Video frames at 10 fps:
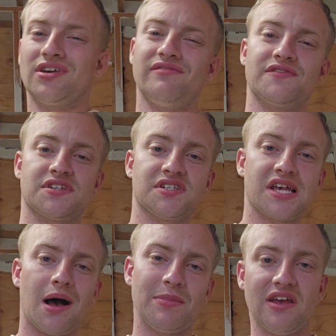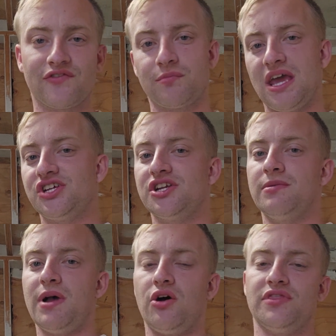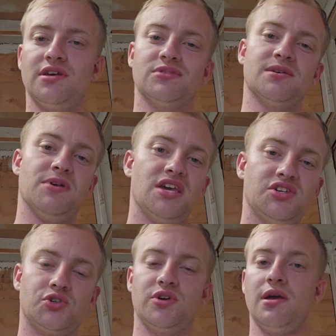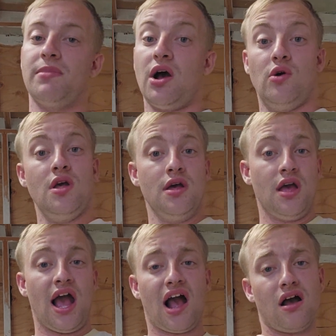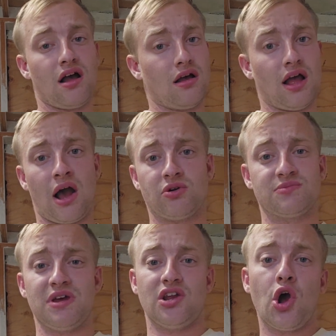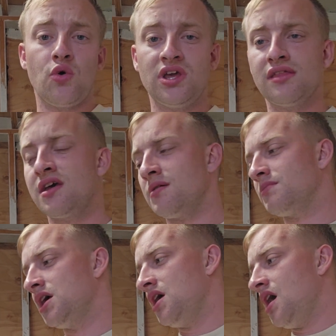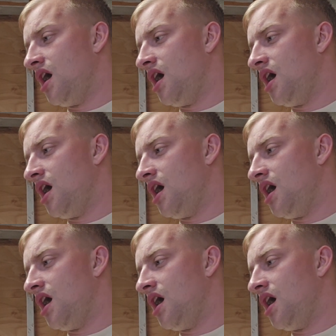give some information about them, some history about how it's been owning them,